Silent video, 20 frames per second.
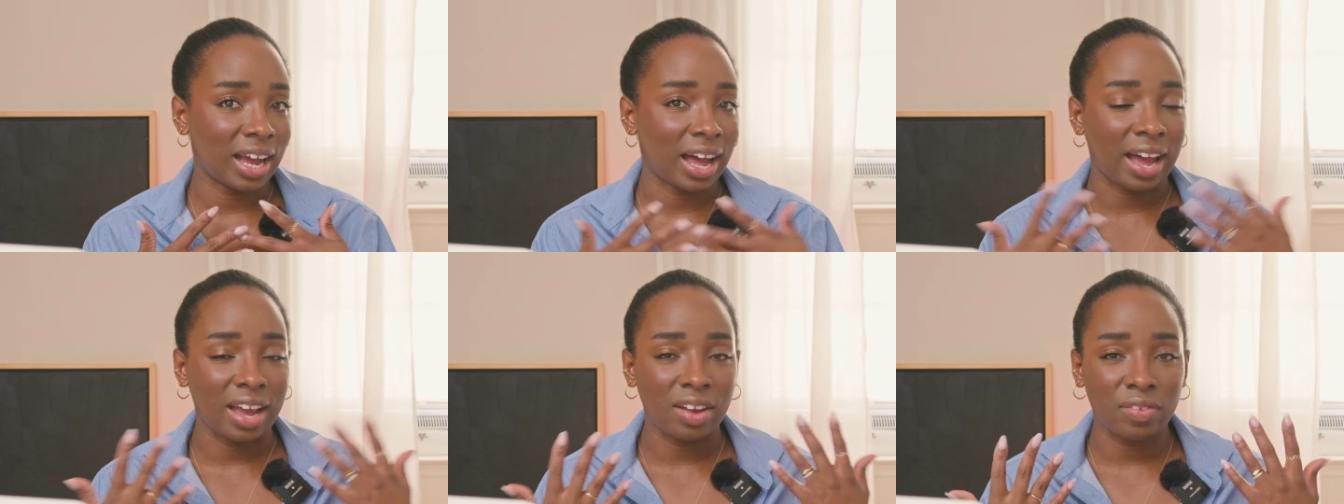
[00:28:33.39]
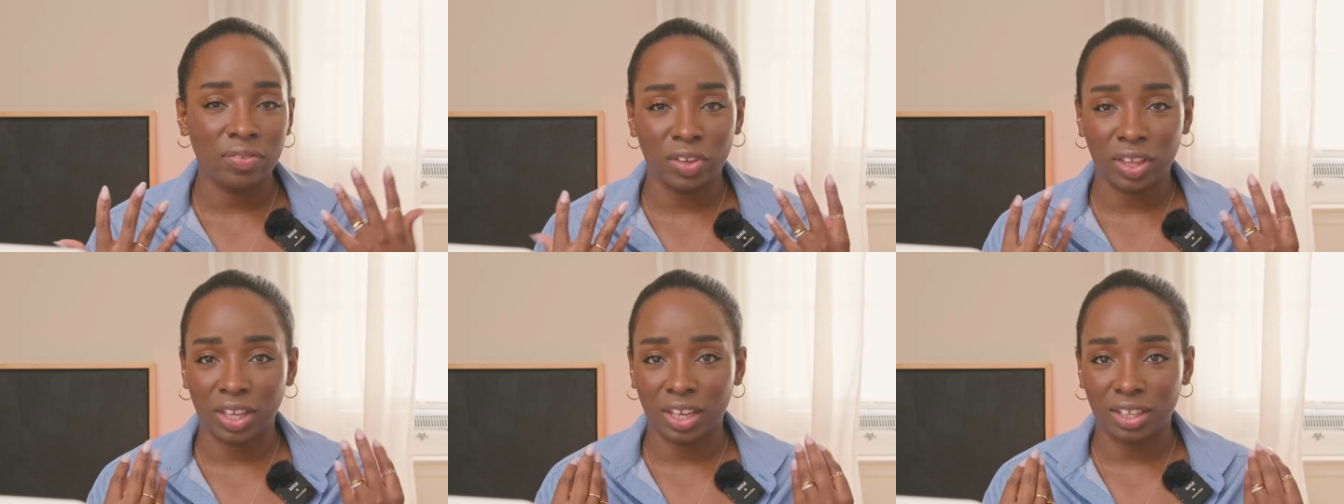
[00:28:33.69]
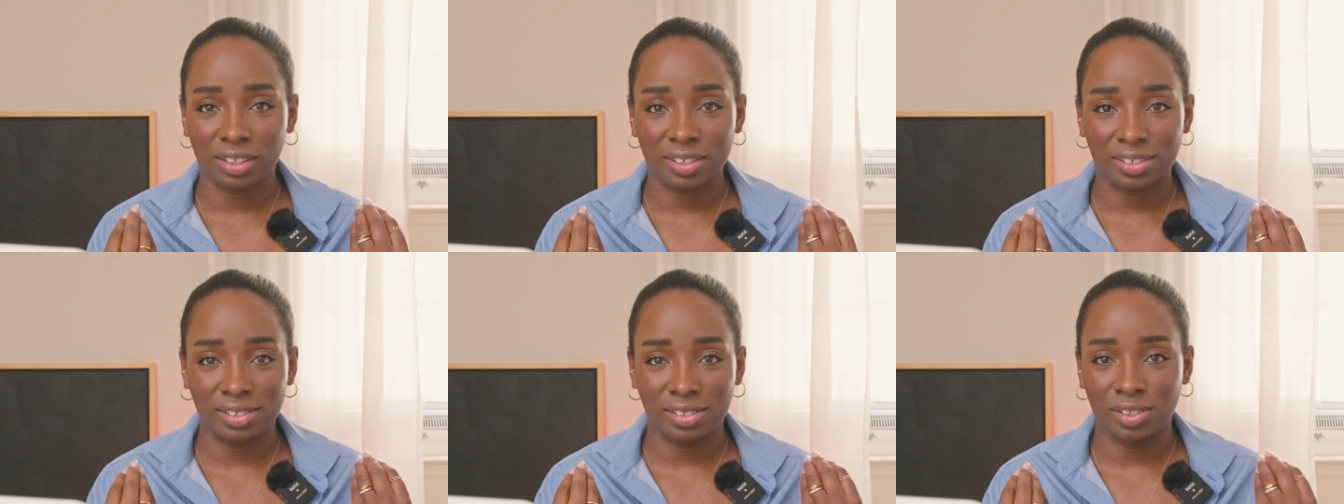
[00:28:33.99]
I feel
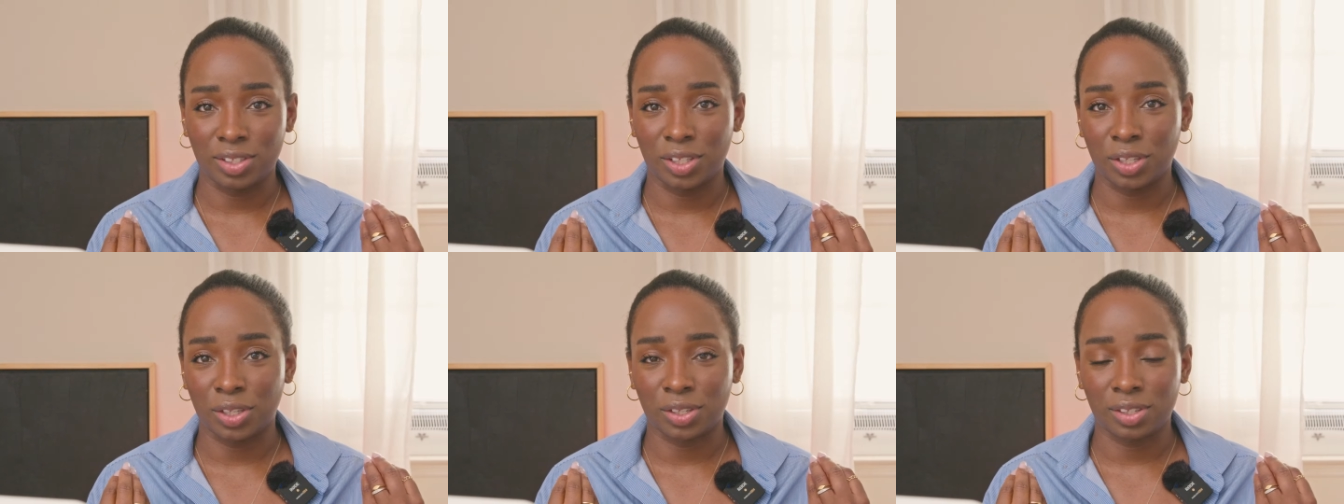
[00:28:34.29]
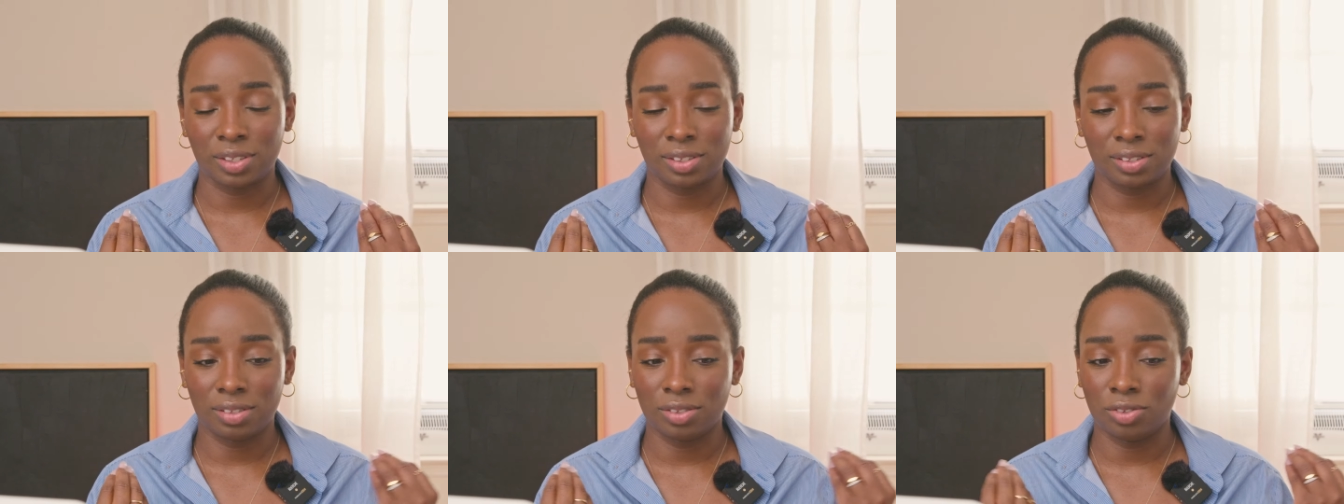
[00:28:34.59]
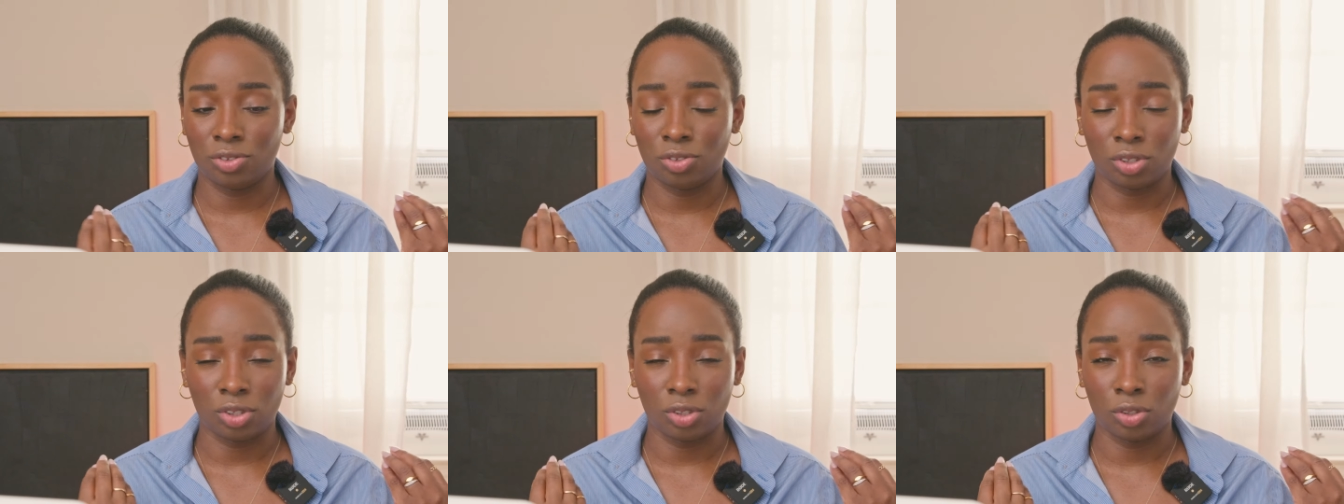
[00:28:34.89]
like this looks
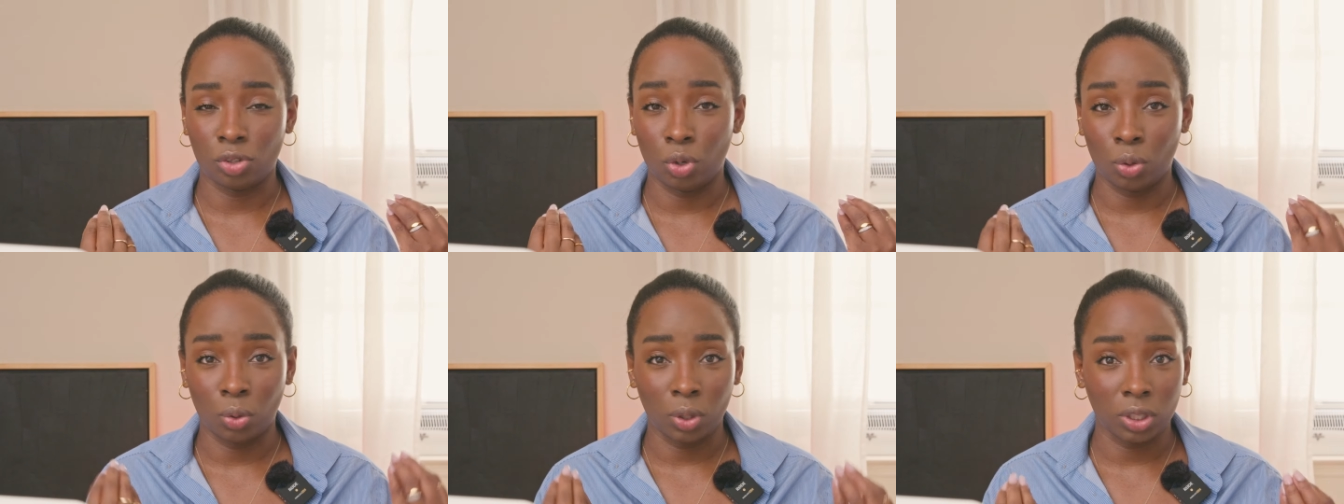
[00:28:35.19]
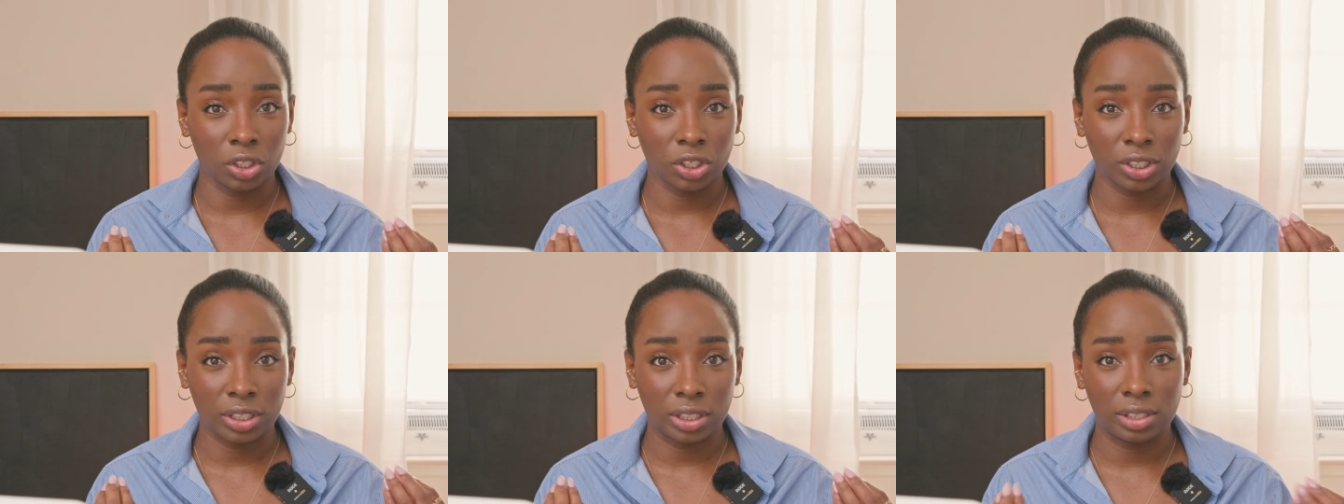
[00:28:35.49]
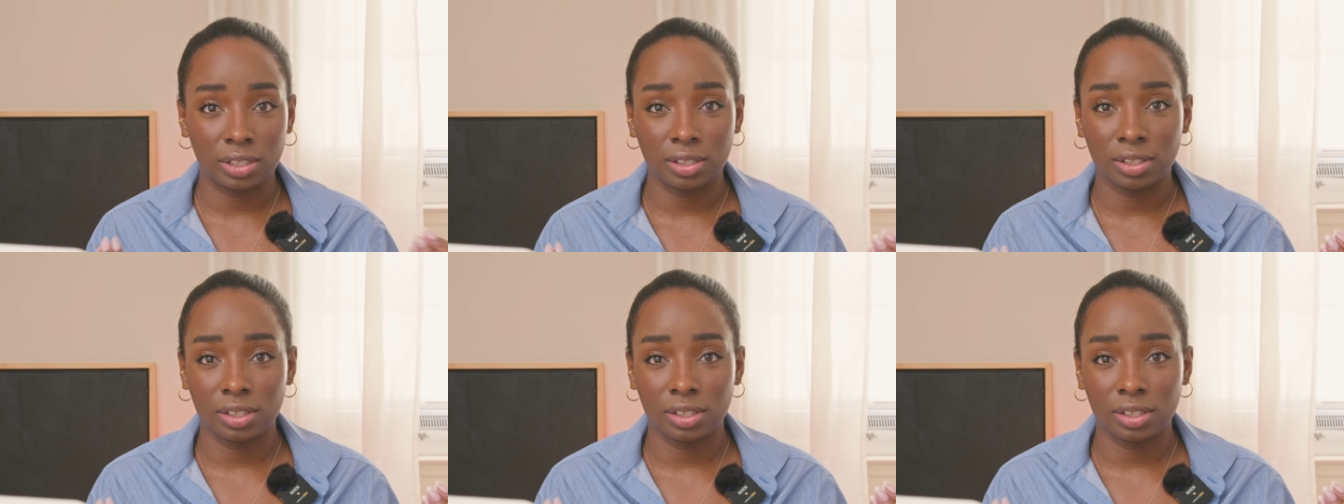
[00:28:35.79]
just gorgeous.